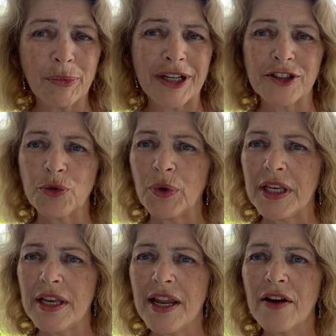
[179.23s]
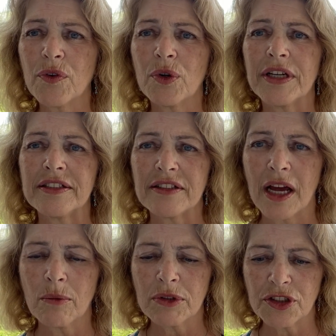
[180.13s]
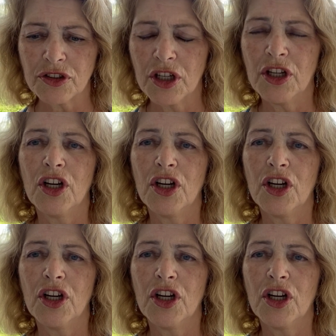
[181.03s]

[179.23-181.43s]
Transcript: because we never established